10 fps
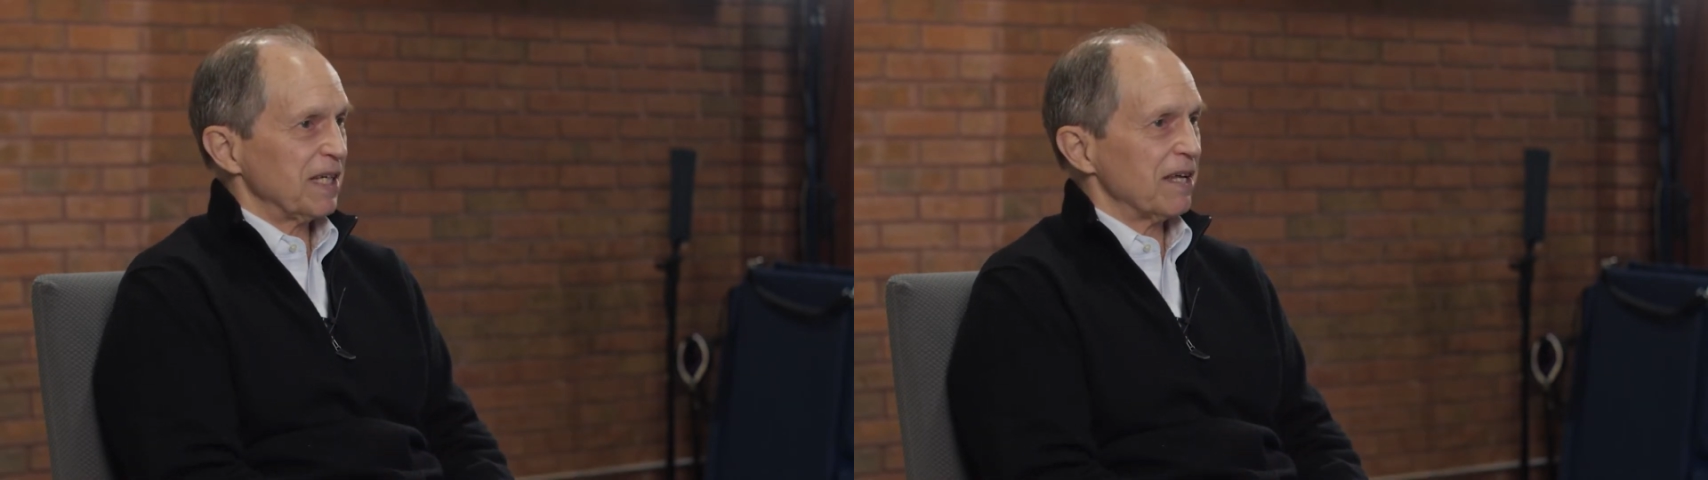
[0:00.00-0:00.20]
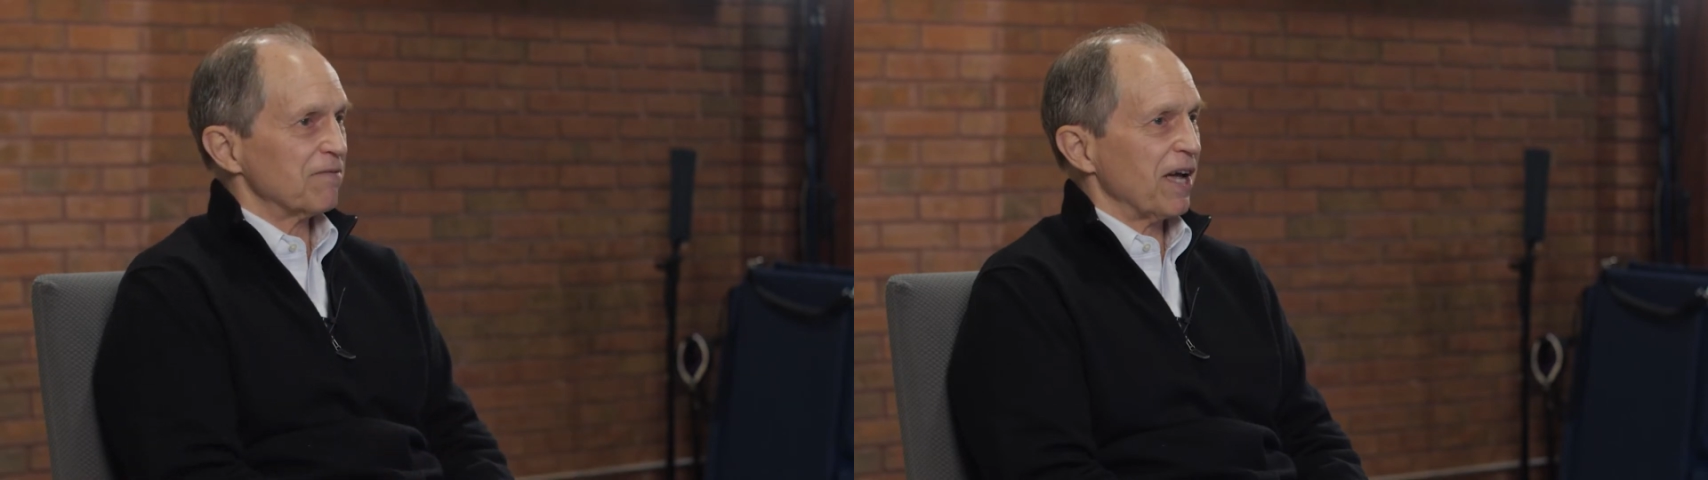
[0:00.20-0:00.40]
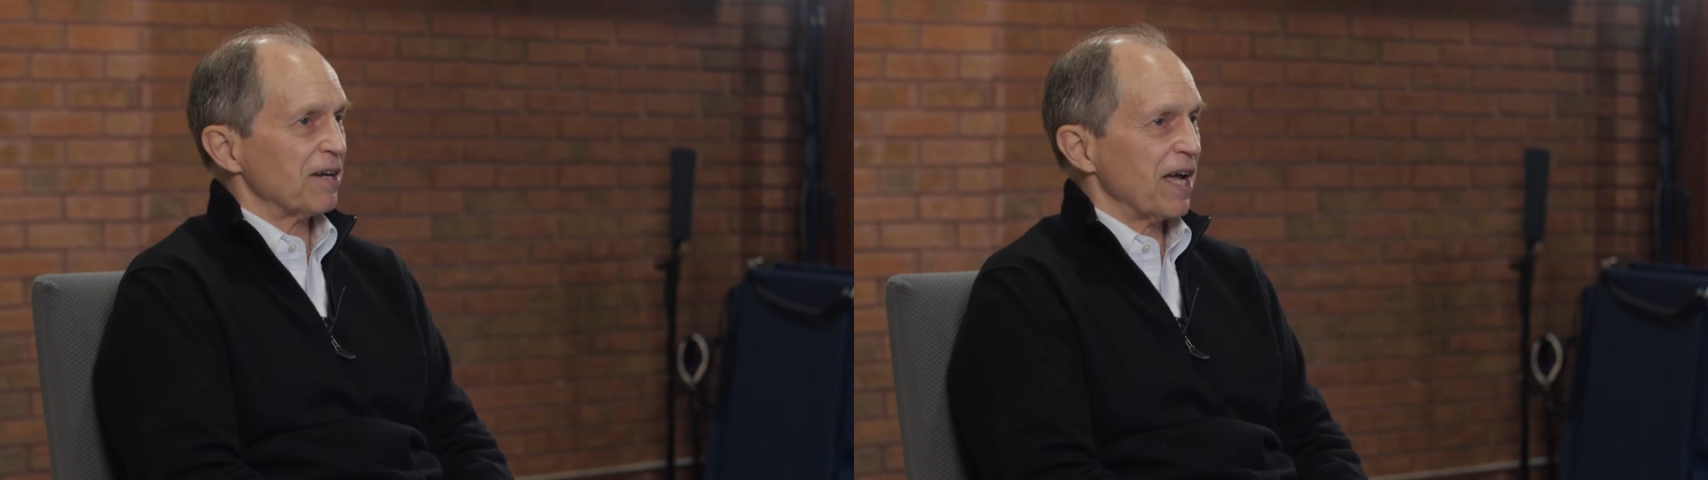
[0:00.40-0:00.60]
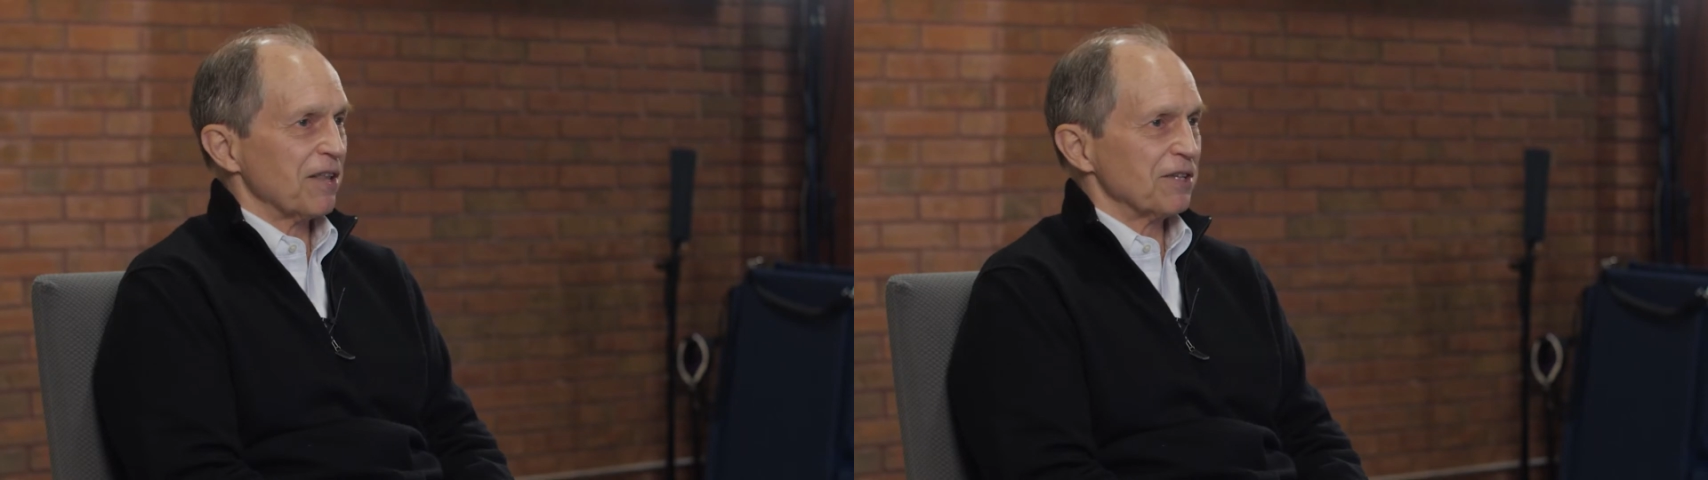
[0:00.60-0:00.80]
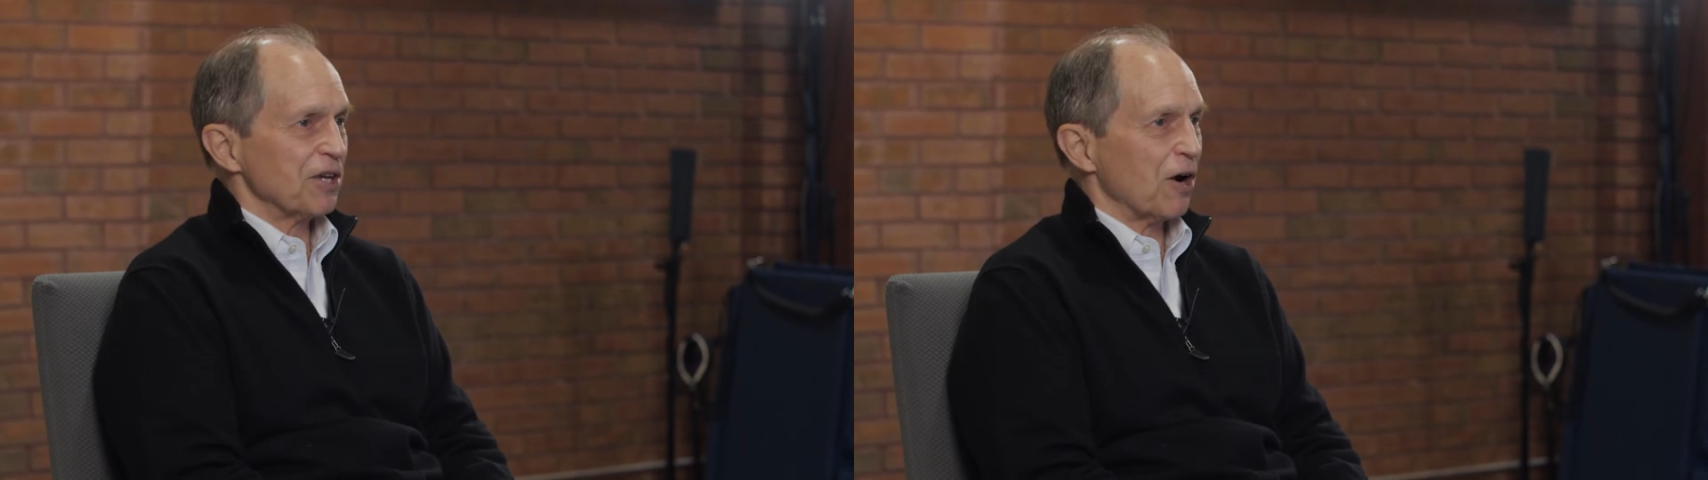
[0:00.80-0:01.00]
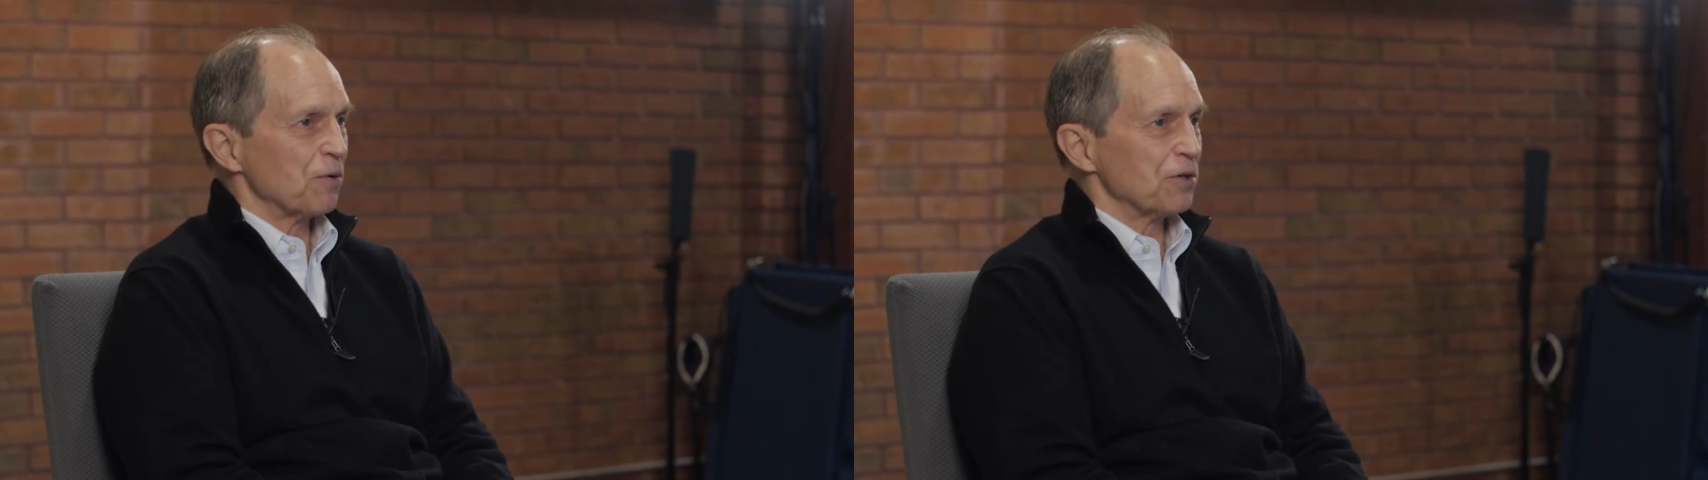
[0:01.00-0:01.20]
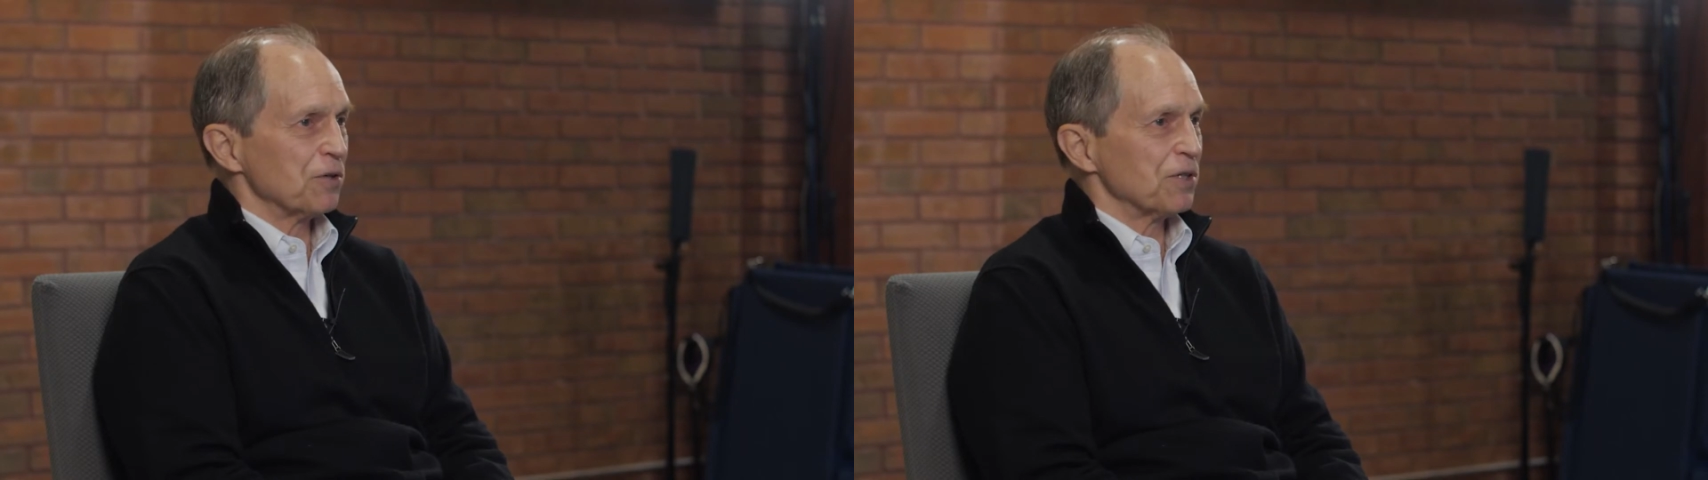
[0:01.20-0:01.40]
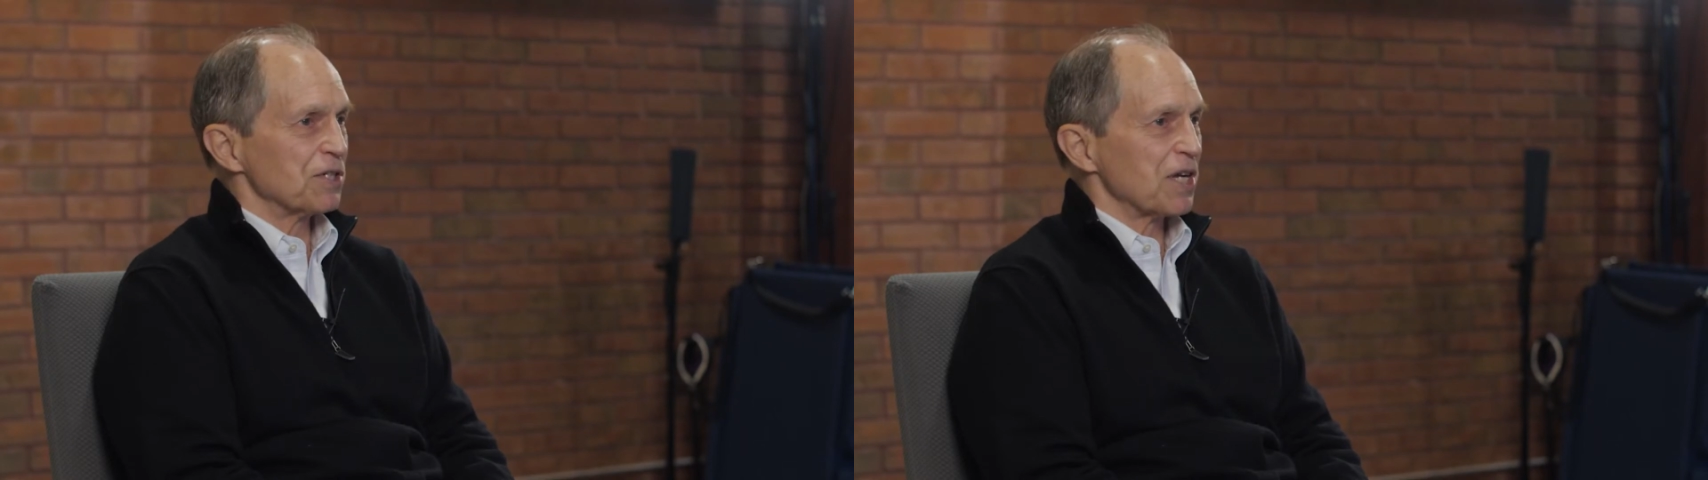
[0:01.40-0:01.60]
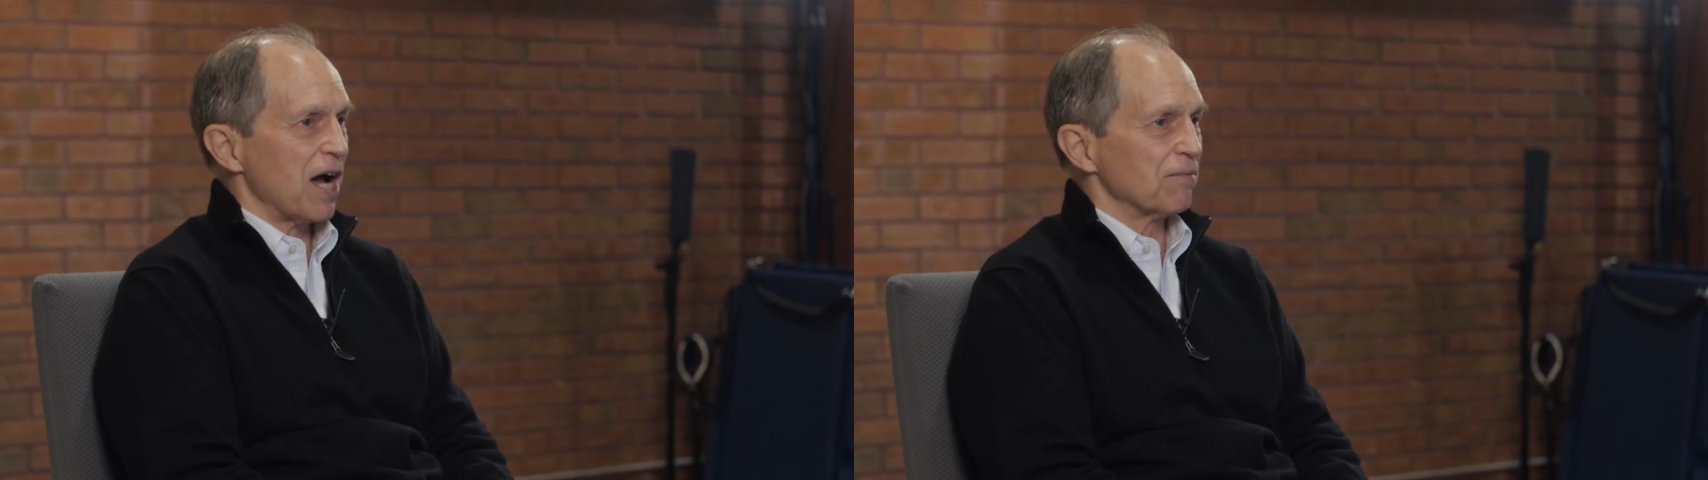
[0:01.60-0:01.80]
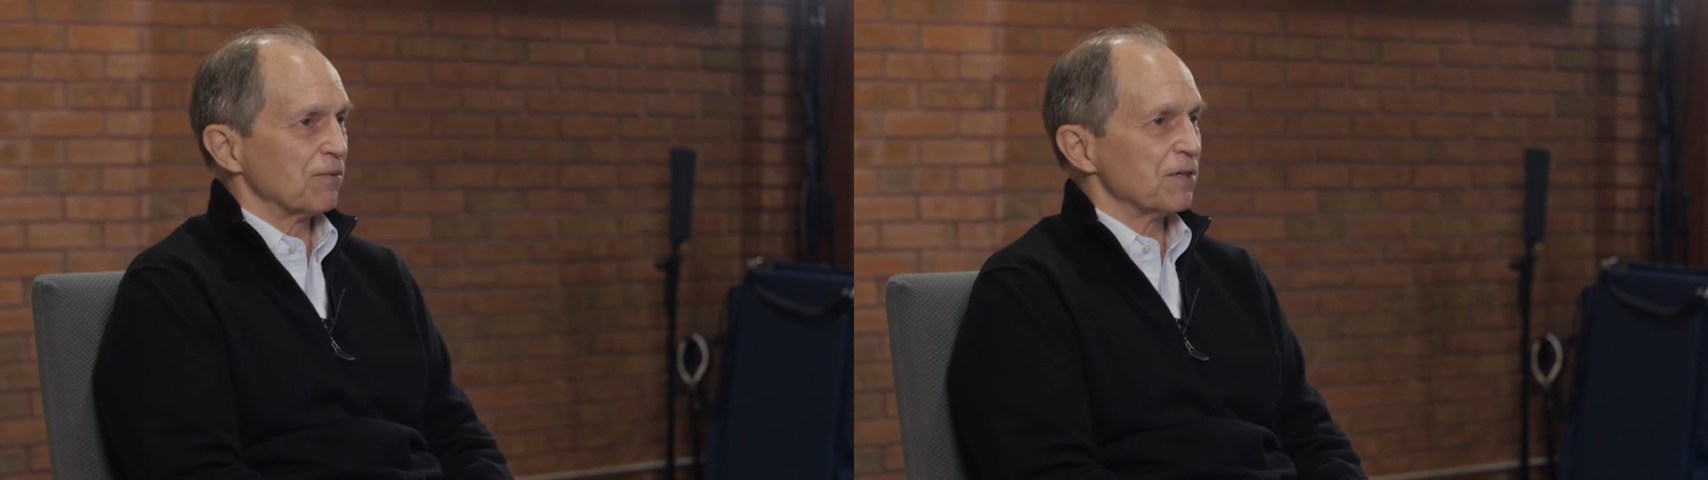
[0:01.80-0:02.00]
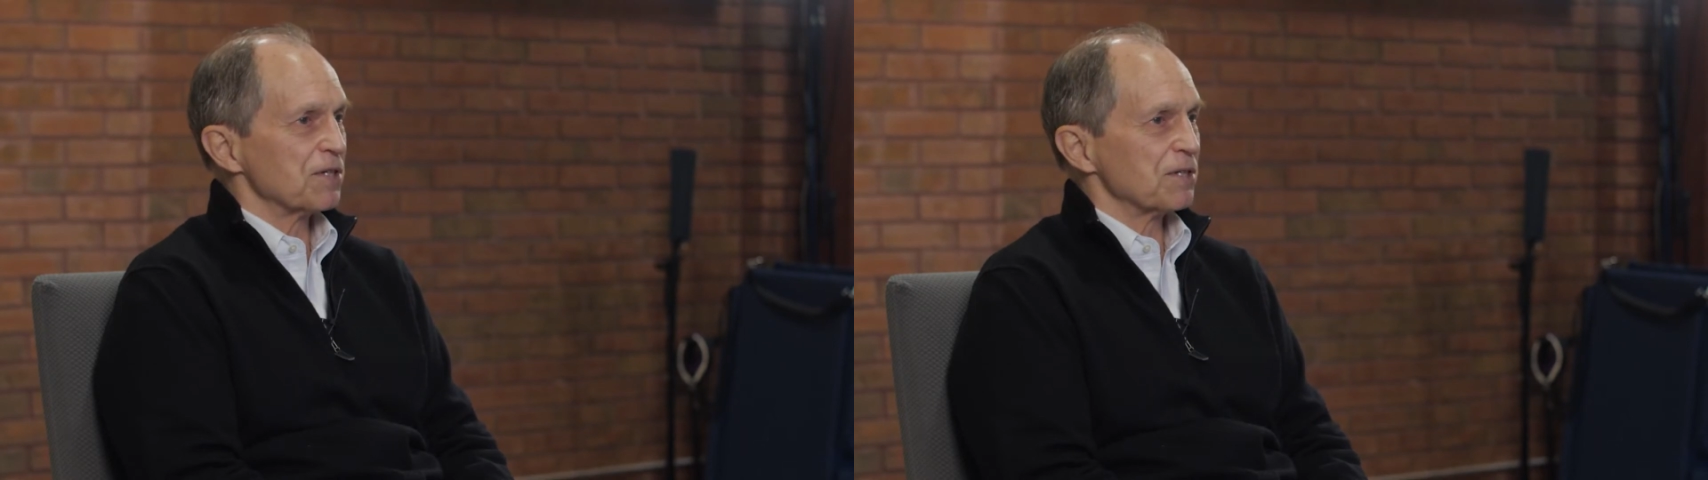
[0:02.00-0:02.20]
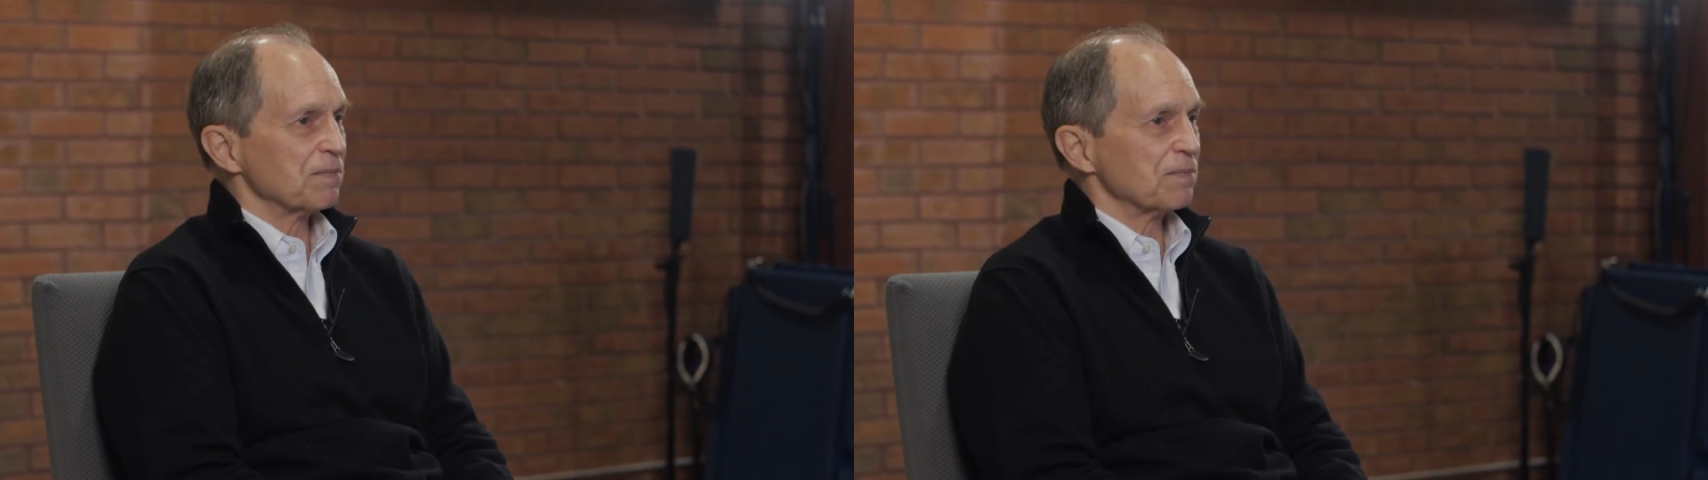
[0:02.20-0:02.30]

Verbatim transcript: and found out that y'all were doing this conference.